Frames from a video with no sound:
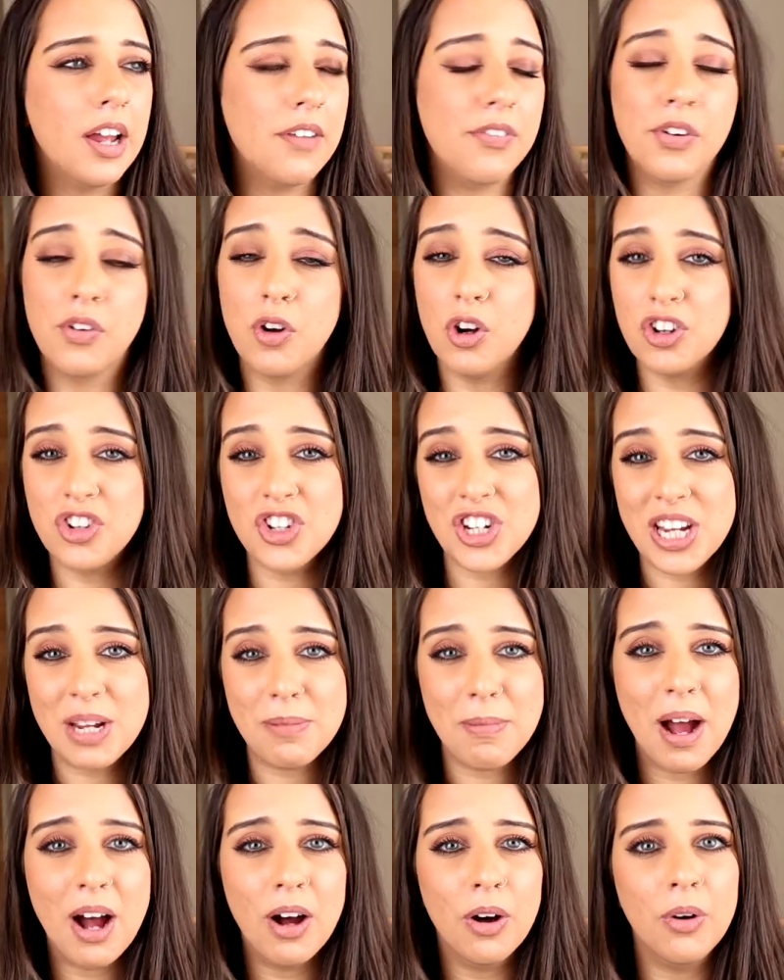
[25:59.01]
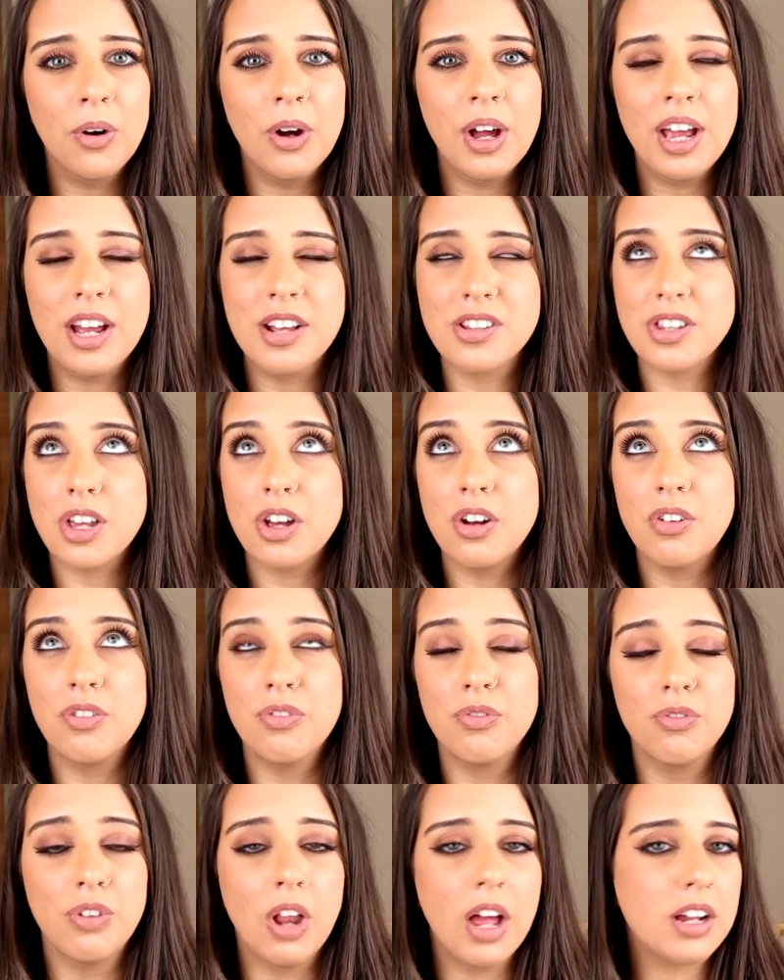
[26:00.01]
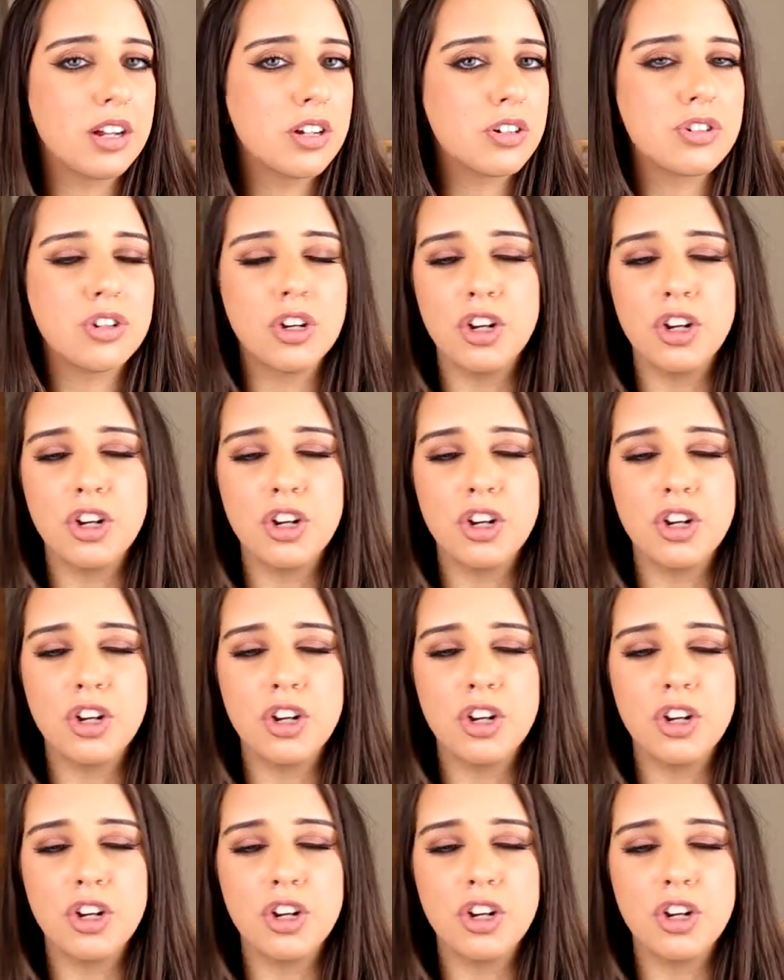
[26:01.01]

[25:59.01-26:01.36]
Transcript: If you've got a Gmail, it's like